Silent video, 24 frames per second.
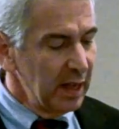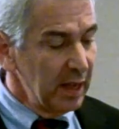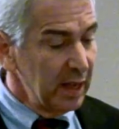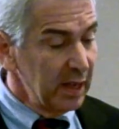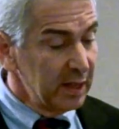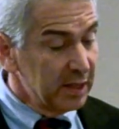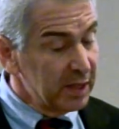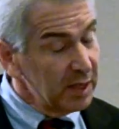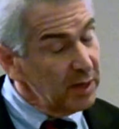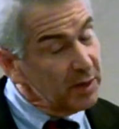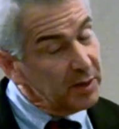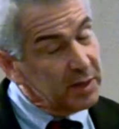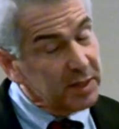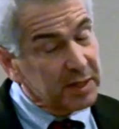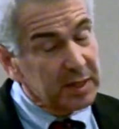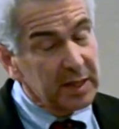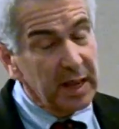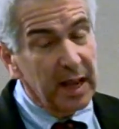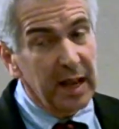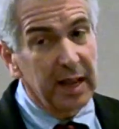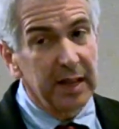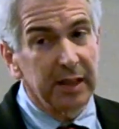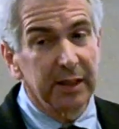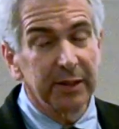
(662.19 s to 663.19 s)
It's here to
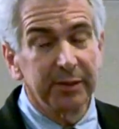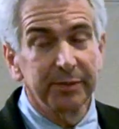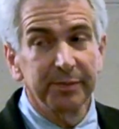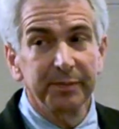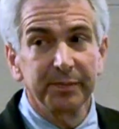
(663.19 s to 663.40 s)
stay.